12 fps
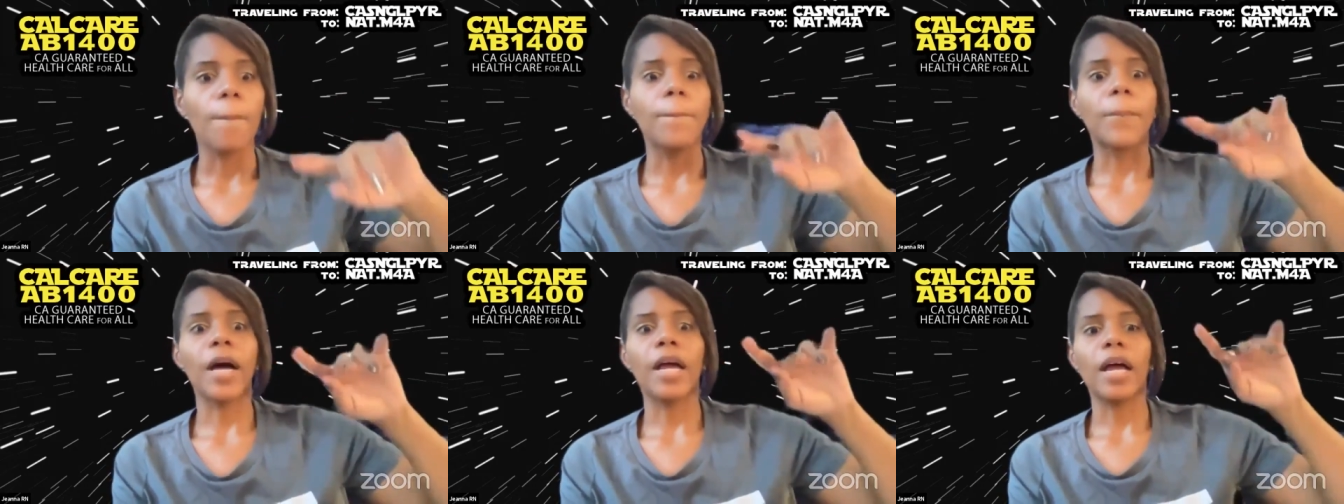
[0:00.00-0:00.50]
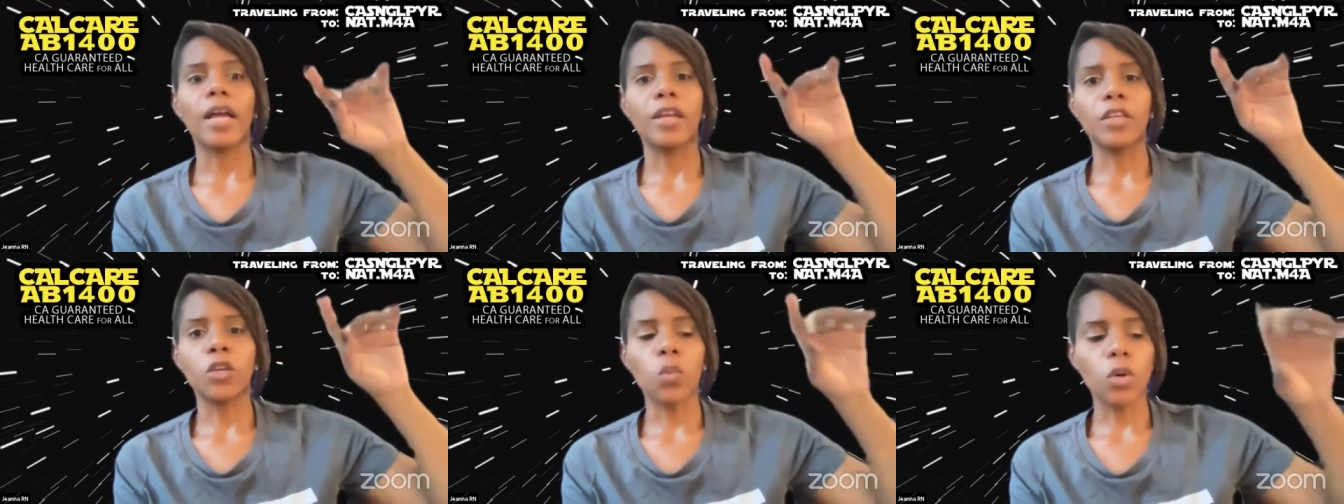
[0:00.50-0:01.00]
but
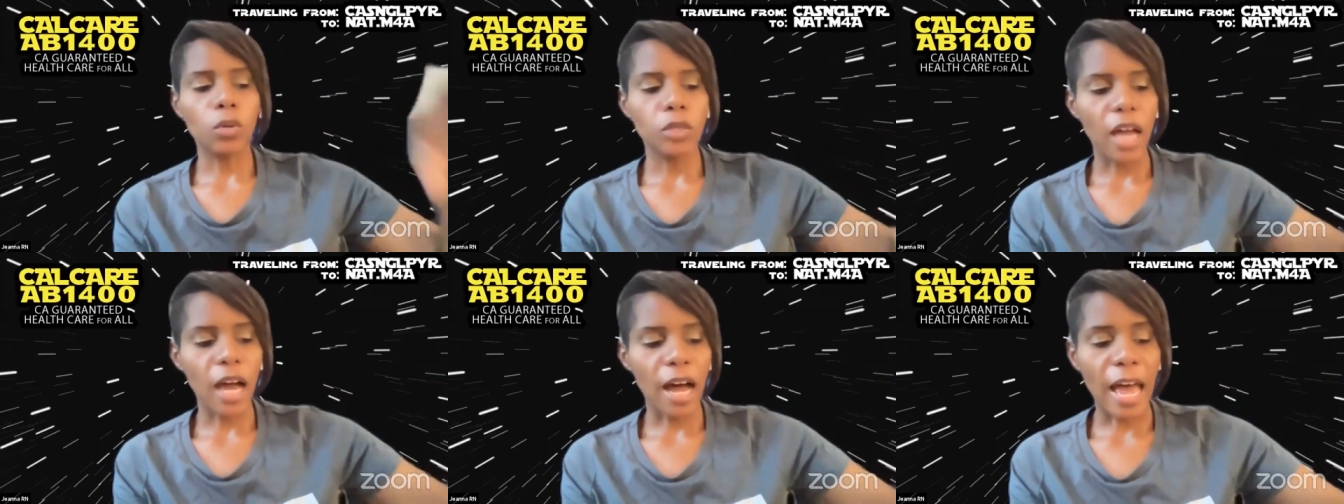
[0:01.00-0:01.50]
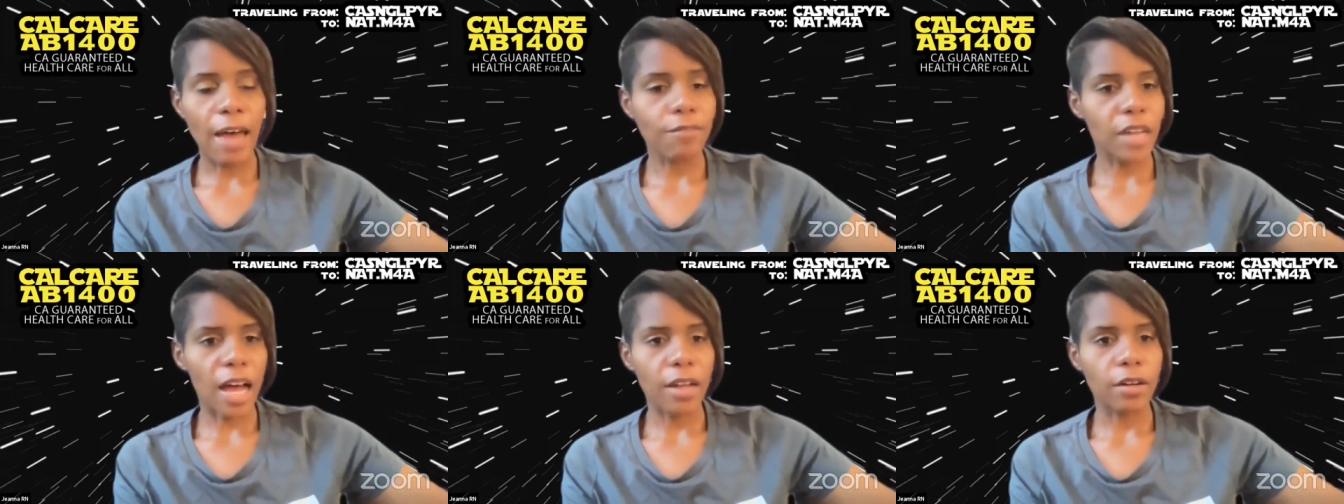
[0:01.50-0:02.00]
I have
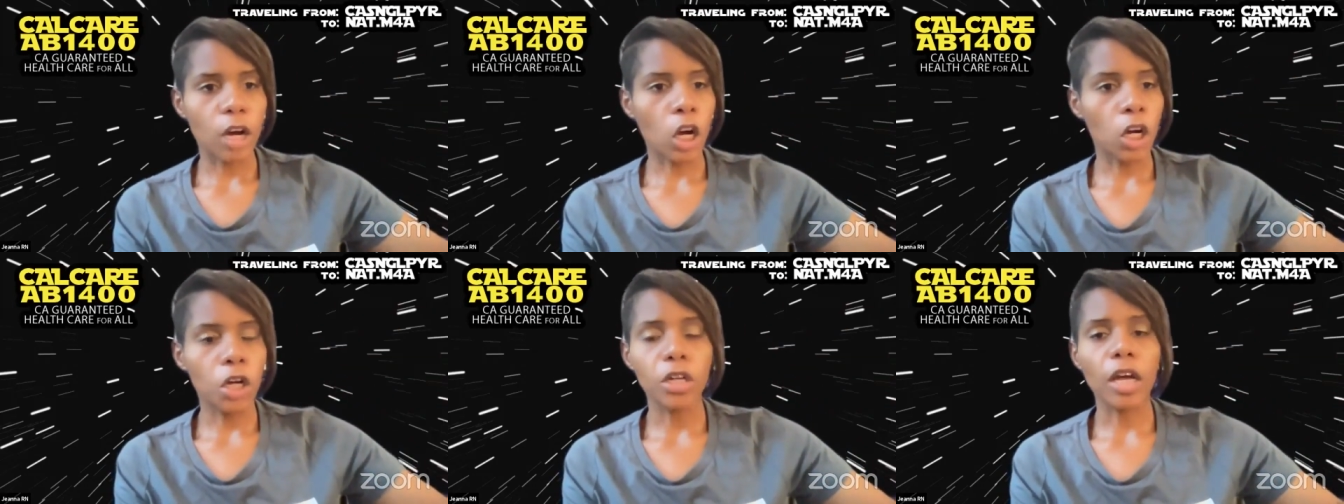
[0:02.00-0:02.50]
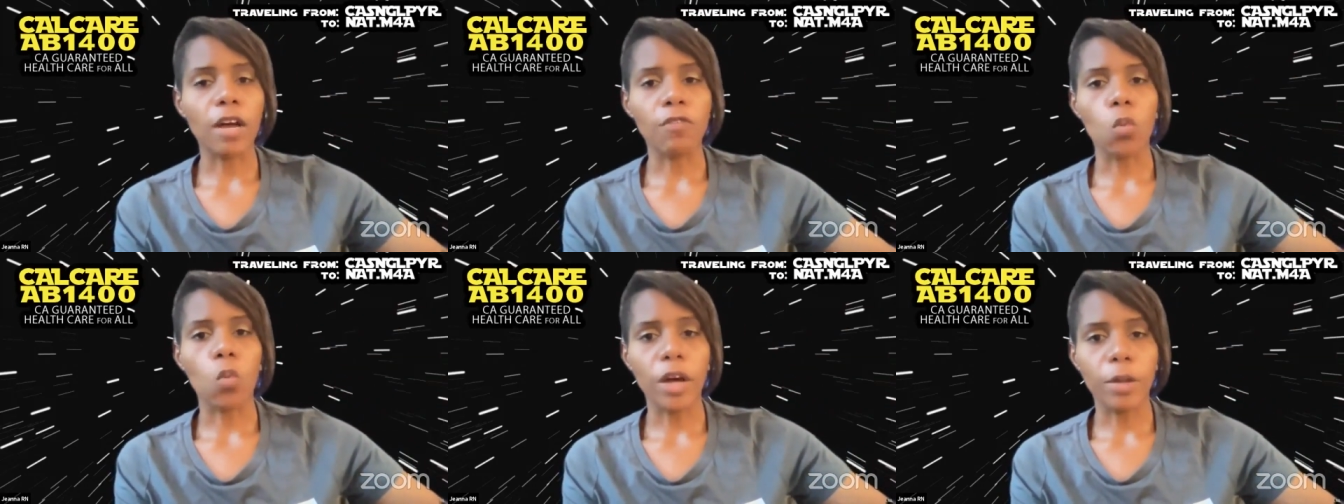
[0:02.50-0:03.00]
not heard of
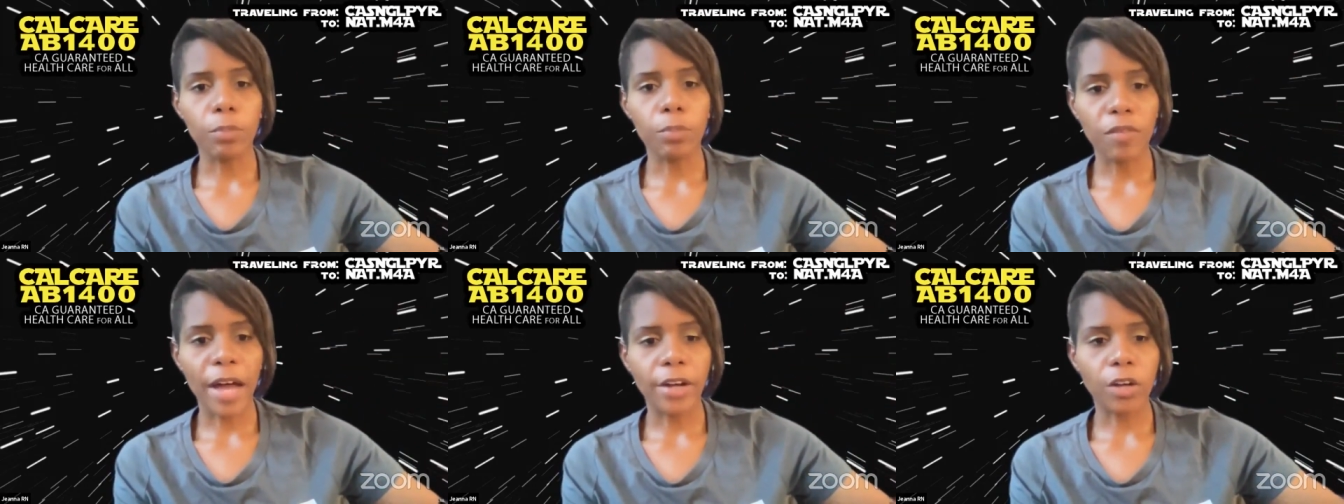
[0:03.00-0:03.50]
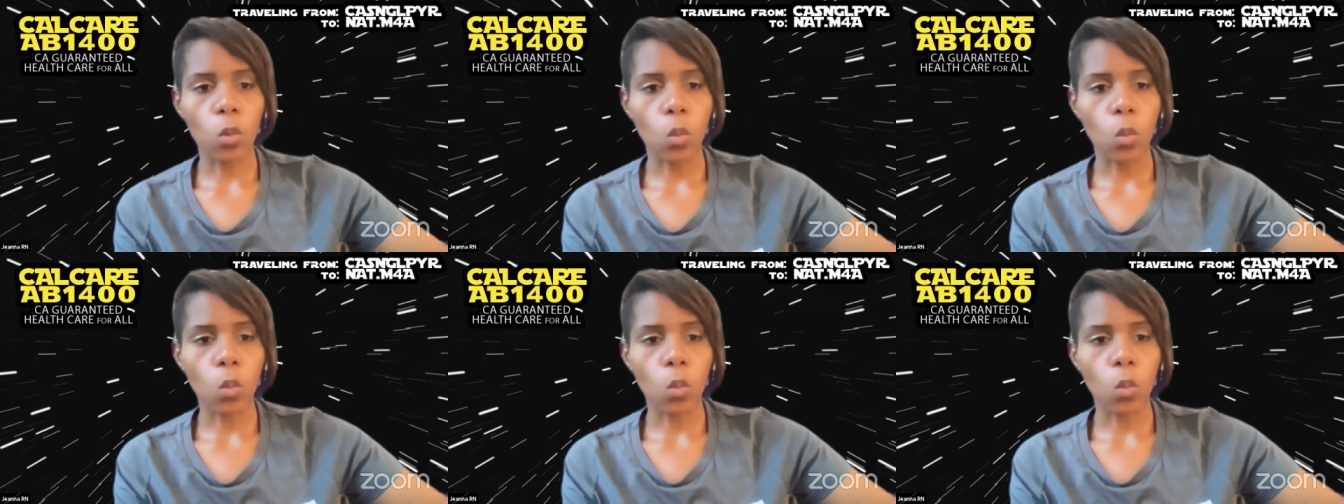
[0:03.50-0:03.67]
one provider,